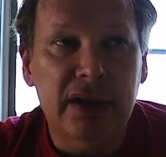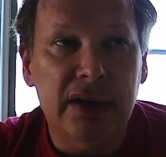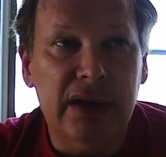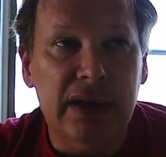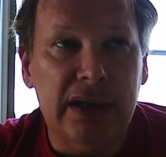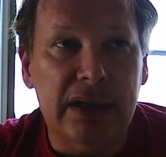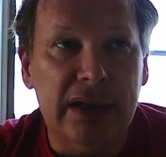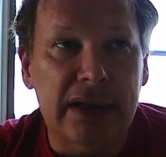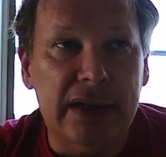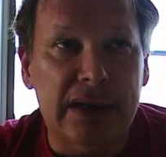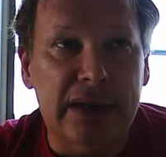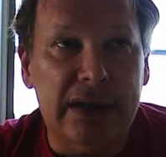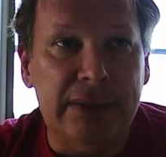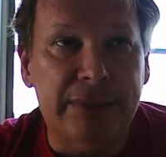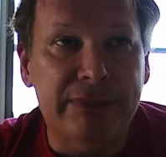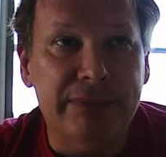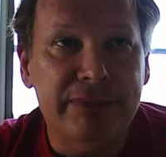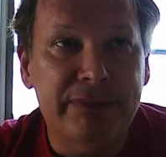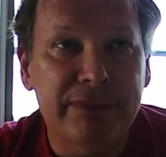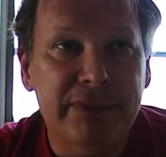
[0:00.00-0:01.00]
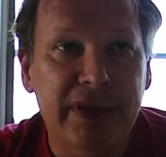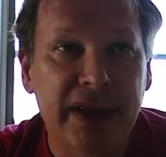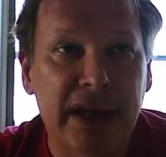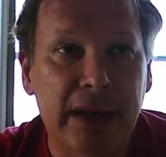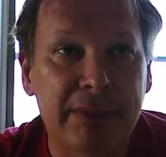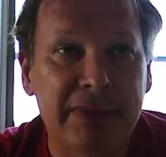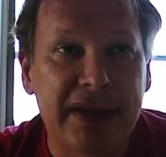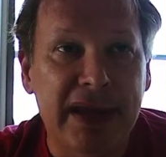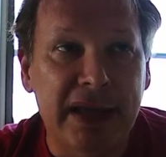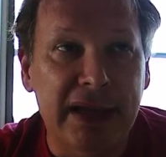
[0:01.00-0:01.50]
And I'm
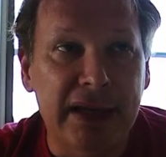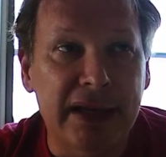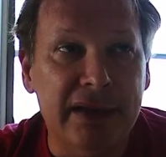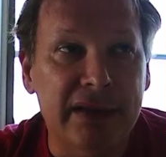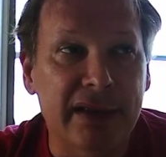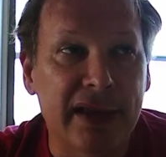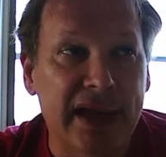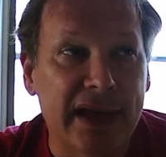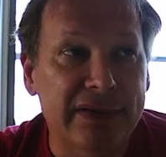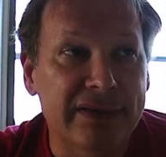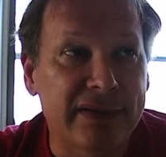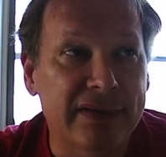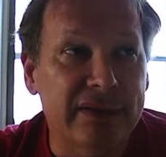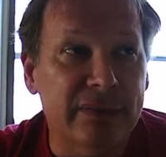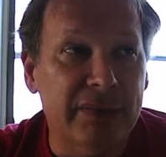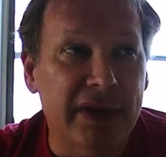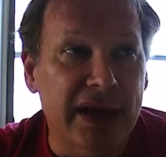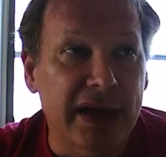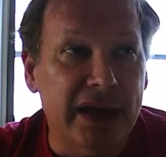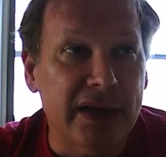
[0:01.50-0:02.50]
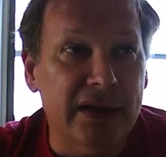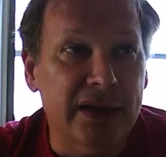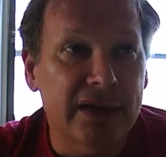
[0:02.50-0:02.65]
getting glasses made